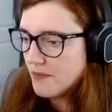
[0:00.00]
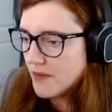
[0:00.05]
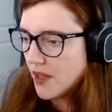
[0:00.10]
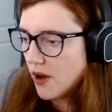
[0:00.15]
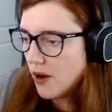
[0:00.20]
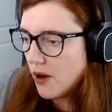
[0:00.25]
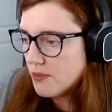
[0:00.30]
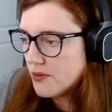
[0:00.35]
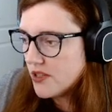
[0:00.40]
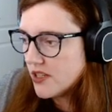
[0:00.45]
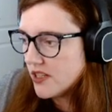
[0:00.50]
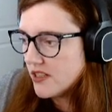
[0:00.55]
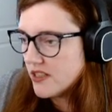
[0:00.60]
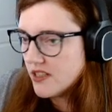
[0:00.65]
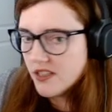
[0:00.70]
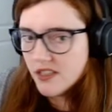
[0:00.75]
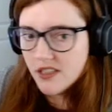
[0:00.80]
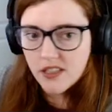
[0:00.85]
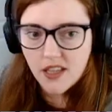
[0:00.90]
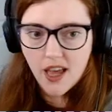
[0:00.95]

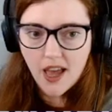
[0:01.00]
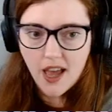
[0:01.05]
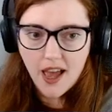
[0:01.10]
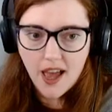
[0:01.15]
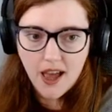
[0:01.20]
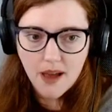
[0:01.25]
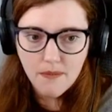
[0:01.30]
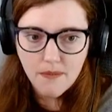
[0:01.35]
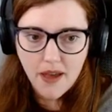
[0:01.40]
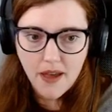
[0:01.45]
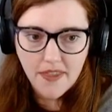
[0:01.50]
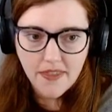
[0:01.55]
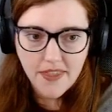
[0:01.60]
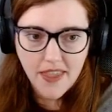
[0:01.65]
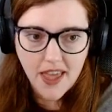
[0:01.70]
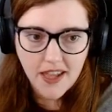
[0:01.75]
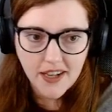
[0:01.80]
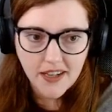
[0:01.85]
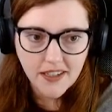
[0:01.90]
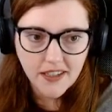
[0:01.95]
options. And
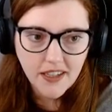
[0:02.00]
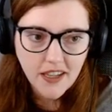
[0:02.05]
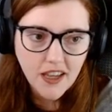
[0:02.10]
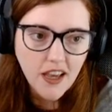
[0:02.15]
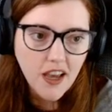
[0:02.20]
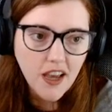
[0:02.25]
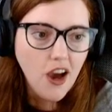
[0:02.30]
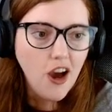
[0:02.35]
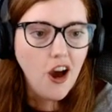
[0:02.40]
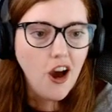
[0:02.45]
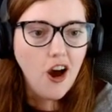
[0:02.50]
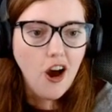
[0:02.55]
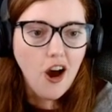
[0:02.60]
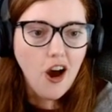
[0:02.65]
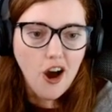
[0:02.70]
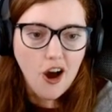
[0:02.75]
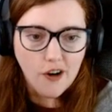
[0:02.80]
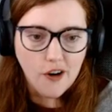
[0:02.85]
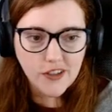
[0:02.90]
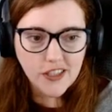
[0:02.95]
then
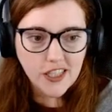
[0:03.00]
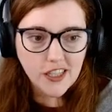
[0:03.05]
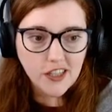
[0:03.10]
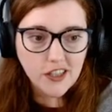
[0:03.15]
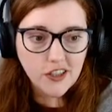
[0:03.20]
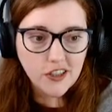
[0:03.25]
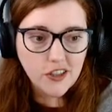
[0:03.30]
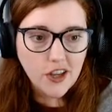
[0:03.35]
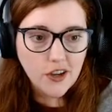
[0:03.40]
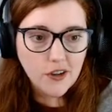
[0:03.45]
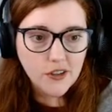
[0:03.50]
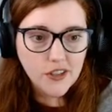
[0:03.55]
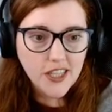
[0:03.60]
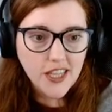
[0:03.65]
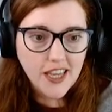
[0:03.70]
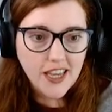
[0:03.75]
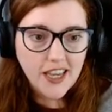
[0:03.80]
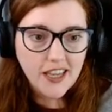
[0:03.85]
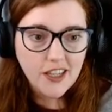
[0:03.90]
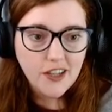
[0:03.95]
obviously your notes
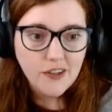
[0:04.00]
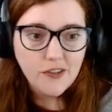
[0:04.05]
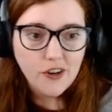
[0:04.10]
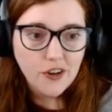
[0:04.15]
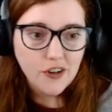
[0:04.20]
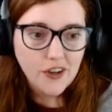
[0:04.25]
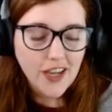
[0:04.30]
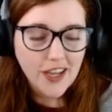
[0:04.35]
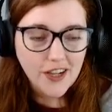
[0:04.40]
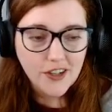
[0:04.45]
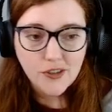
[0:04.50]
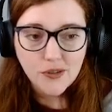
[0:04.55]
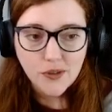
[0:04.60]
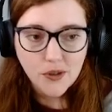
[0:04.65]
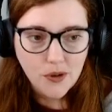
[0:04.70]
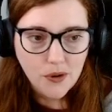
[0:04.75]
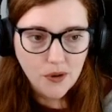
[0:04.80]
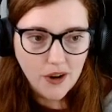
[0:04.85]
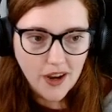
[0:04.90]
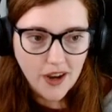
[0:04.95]
here, you've got Kestrel
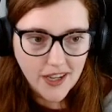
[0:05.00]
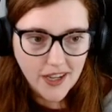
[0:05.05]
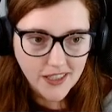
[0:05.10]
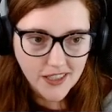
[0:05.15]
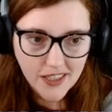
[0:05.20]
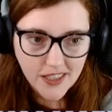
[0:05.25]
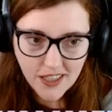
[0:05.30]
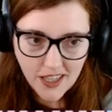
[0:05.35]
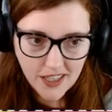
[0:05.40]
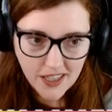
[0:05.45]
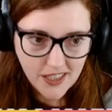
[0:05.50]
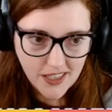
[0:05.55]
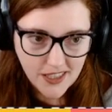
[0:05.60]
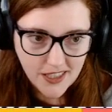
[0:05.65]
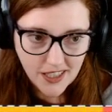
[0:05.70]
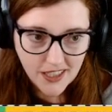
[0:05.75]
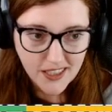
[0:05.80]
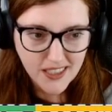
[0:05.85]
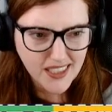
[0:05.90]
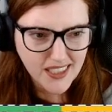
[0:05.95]
requires
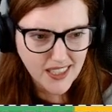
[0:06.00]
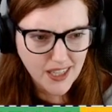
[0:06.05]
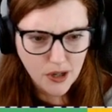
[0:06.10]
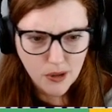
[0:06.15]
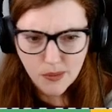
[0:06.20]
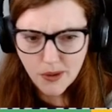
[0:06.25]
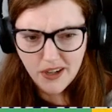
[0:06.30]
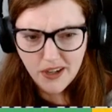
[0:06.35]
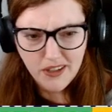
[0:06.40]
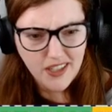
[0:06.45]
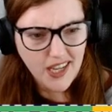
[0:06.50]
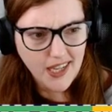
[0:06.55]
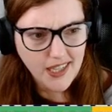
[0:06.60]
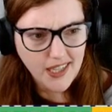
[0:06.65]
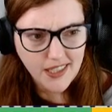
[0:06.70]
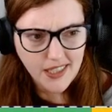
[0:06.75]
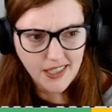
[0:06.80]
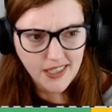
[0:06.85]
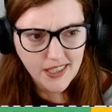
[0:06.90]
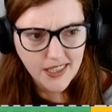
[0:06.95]
36 skill but only
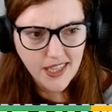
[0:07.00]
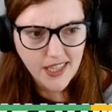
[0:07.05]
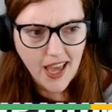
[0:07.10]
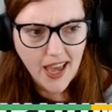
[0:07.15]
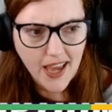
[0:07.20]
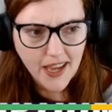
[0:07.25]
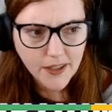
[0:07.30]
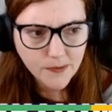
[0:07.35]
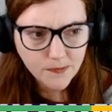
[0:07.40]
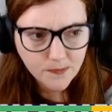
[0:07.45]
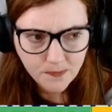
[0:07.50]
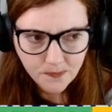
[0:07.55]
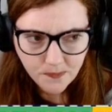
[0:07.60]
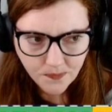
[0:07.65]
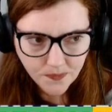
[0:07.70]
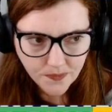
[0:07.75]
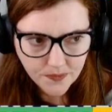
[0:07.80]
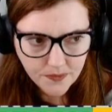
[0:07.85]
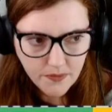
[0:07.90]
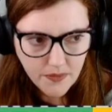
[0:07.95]
18 tech.
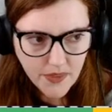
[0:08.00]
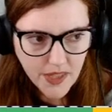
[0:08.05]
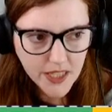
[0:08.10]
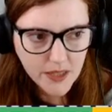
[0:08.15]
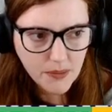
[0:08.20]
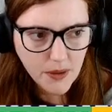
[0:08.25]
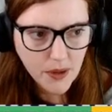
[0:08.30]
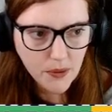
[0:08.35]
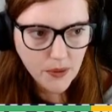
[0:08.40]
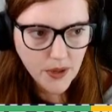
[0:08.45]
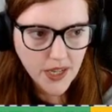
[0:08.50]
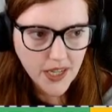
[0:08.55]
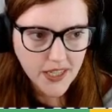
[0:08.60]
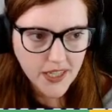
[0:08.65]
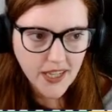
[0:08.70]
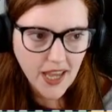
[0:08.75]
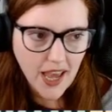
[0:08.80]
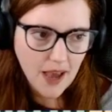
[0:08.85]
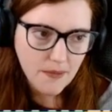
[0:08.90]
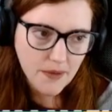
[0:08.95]
It's a bit
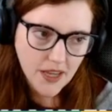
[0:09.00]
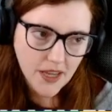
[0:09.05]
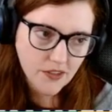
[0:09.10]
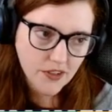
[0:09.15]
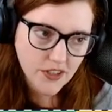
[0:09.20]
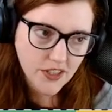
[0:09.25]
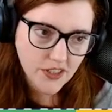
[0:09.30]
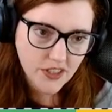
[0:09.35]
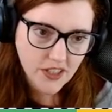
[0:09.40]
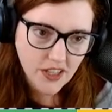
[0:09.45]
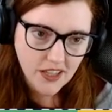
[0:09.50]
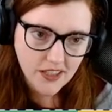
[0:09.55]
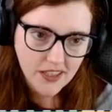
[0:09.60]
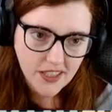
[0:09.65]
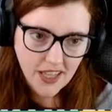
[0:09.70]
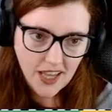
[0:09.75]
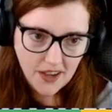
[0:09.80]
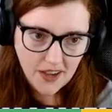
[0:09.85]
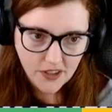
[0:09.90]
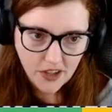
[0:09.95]
weird. Icarus and
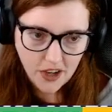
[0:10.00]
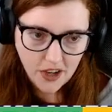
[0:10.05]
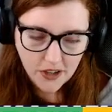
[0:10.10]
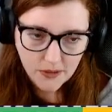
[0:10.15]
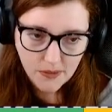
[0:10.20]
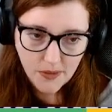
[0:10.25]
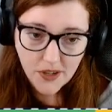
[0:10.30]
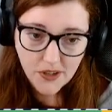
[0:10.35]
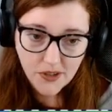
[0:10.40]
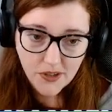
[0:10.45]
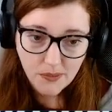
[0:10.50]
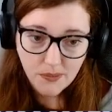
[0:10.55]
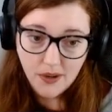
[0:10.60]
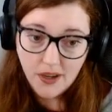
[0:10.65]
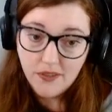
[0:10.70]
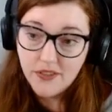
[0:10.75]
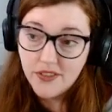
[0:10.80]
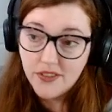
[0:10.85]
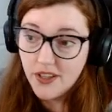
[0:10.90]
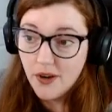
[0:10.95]
Cersei have Dark Dimension
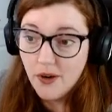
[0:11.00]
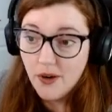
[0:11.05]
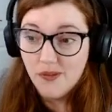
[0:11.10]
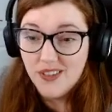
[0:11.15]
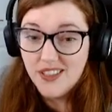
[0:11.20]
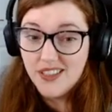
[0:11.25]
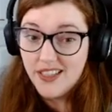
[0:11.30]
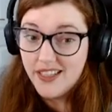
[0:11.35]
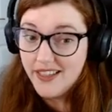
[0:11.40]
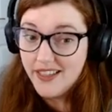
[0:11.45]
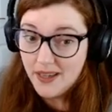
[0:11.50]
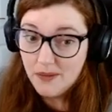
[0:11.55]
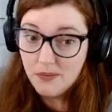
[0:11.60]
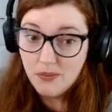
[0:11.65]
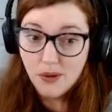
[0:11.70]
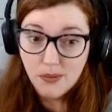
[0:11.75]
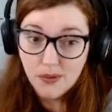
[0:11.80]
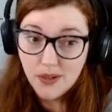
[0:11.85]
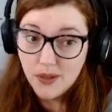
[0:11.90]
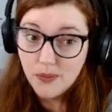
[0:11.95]
buffs, so obviously they
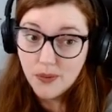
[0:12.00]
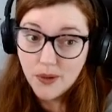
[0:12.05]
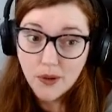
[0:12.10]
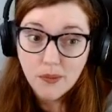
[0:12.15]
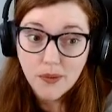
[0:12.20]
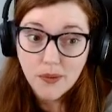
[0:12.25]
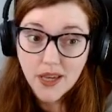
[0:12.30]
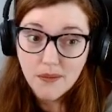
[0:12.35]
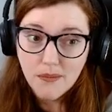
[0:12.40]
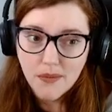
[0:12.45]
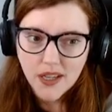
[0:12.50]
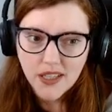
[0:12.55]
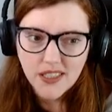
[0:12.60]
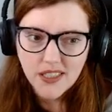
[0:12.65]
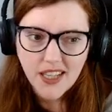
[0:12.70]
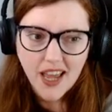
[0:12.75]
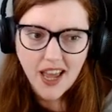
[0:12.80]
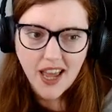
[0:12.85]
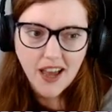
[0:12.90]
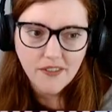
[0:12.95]
probably will be a
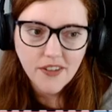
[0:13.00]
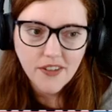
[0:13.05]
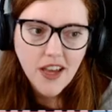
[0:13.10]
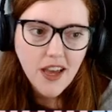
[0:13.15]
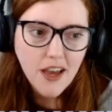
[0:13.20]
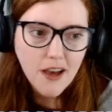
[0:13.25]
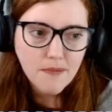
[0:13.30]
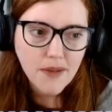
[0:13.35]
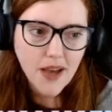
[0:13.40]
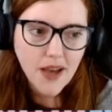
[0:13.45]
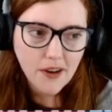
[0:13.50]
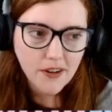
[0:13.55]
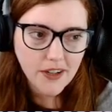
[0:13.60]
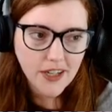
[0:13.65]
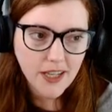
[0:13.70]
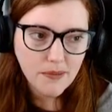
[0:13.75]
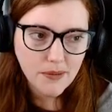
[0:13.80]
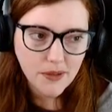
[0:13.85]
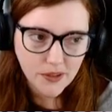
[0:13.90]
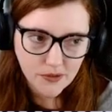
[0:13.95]
must-have. Power
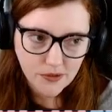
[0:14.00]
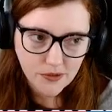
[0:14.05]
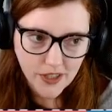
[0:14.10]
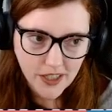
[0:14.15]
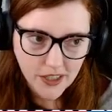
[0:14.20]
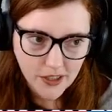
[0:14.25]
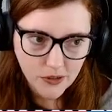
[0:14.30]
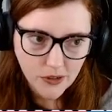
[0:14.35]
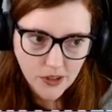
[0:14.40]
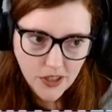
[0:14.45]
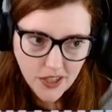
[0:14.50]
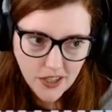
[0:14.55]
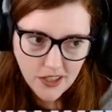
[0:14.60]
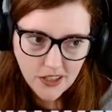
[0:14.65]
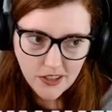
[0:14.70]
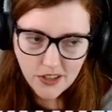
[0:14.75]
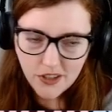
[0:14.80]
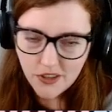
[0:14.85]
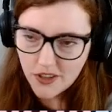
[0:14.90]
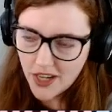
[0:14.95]
Leap is real.
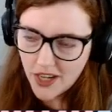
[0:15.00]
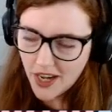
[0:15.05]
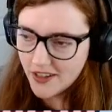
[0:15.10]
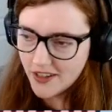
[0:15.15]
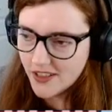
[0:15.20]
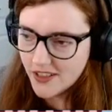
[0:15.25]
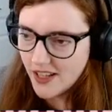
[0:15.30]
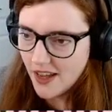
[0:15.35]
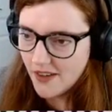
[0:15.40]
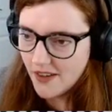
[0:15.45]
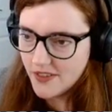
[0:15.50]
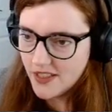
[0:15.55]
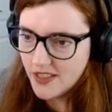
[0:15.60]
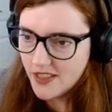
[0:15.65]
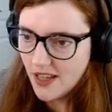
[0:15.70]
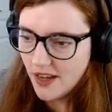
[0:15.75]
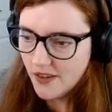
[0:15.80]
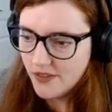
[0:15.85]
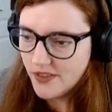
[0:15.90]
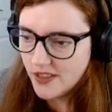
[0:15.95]
New characters have the
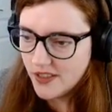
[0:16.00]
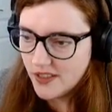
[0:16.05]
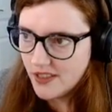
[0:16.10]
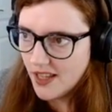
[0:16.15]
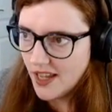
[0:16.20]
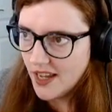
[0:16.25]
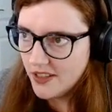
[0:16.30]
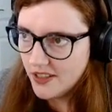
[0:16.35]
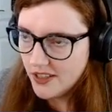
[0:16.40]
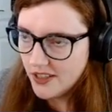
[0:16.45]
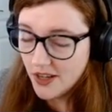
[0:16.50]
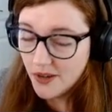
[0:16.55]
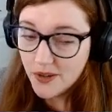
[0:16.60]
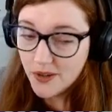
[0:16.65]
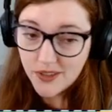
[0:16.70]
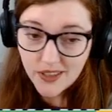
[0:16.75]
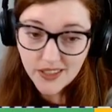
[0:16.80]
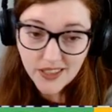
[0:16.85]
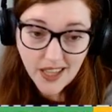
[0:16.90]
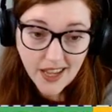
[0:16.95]
self-sustain. You know,
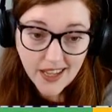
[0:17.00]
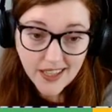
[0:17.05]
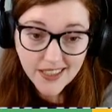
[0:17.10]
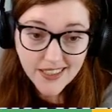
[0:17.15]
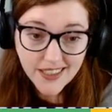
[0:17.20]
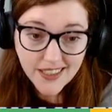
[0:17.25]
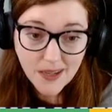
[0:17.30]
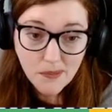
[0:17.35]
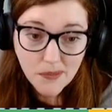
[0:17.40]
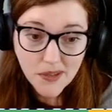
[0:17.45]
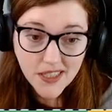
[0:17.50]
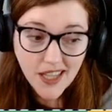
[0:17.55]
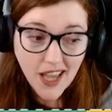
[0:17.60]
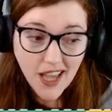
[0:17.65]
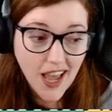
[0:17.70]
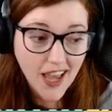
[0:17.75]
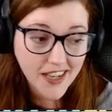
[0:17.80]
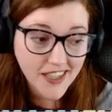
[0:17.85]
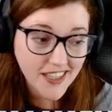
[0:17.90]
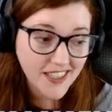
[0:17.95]
it seems
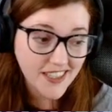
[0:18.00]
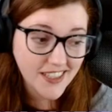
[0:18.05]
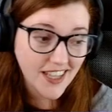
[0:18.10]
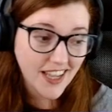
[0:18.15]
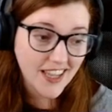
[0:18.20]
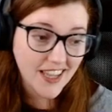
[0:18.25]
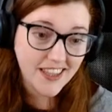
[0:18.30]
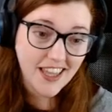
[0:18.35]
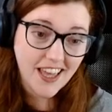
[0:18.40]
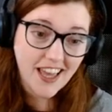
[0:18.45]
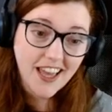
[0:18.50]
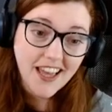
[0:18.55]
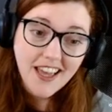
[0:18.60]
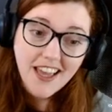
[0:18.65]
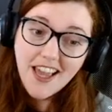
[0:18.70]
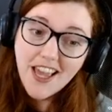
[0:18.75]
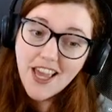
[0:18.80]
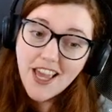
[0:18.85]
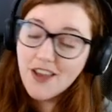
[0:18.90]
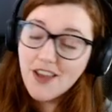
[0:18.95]
sad to say that
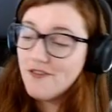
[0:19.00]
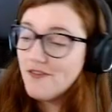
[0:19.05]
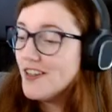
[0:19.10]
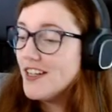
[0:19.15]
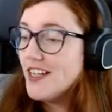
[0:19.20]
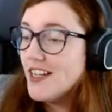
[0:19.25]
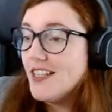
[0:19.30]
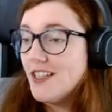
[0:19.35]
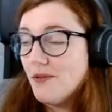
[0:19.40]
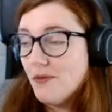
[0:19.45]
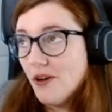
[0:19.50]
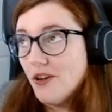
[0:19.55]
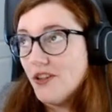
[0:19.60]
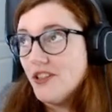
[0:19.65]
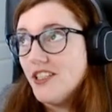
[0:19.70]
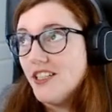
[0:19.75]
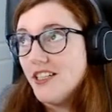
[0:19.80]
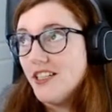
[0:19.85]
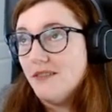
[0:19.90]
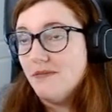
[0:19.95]
Infinity
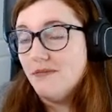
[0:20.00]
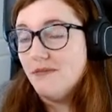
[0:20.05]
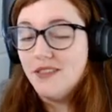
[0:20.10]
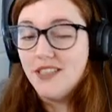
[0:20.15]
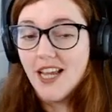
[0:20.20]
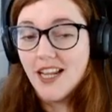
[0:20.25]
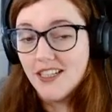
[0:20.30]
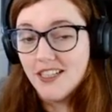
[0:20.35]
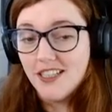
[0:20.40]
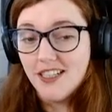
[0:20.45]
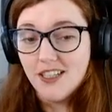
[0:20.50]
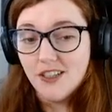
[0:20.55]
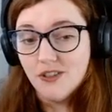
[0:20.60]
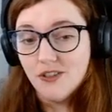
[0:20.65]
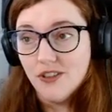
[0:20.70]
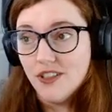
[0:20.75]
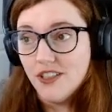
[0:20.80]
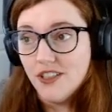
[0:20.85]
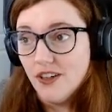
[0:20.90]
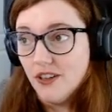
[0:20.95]
Watch is potentially
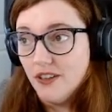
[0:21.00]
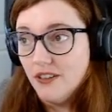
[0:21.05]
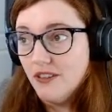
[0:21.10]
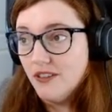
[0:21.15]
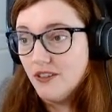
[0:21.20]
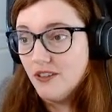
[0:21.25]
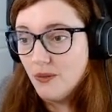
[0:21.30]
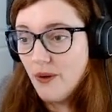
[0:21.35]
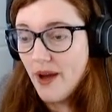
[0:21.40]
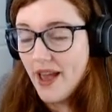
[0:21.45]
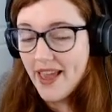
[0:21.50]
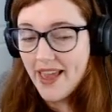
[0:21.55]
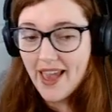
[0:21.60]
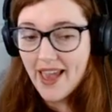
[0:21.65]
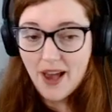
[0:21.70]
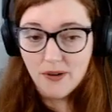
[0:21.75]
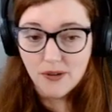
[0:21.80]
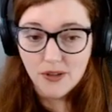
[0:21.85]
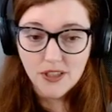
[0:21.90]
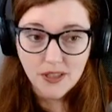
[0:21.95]
already on the way
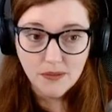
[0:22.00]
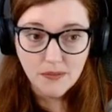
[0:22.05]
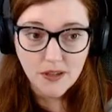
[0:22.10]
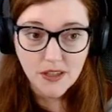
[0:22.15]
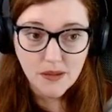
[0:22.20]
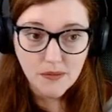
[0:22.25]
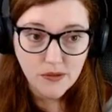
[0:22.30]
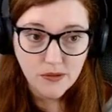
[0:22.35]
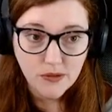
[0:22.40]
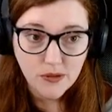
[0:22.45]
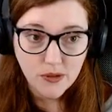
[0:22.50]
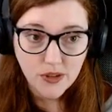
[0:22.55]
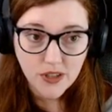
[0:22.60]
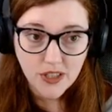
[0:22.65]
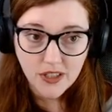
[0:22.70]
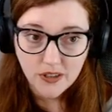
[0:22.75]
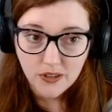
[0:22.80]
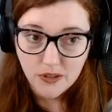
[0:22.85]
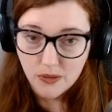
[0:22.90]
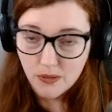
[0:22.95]
out, or some of them are
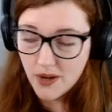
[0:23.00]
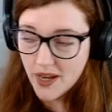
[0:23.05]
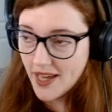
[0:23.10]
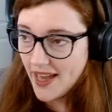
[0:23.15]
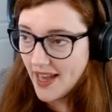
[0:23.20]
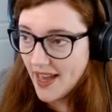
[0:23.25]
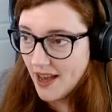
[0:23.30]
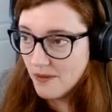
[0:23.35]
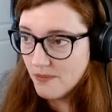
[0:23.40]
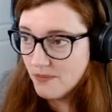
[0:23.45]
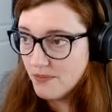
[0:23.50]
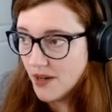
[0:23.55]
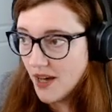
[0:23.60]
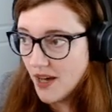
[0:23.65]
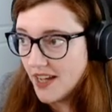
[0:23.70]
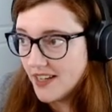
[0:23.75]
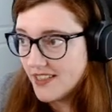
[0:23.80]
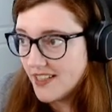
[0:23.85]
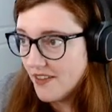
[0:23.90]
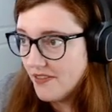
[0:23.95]
already on the way out, but
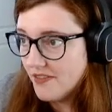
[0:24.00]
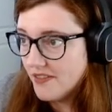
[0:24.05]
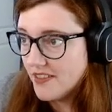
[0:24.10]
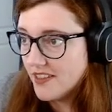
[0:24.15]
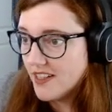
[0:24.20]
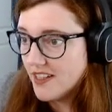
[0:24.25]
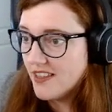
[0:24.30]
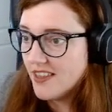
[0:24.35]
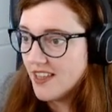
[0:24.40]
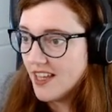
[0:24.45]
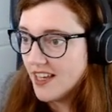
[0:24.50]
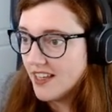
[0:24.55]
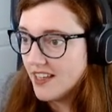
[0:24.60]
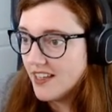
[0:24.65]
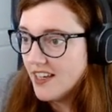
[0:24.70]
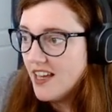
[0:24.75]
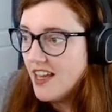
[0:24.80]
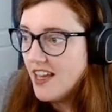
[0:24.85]
I definitely think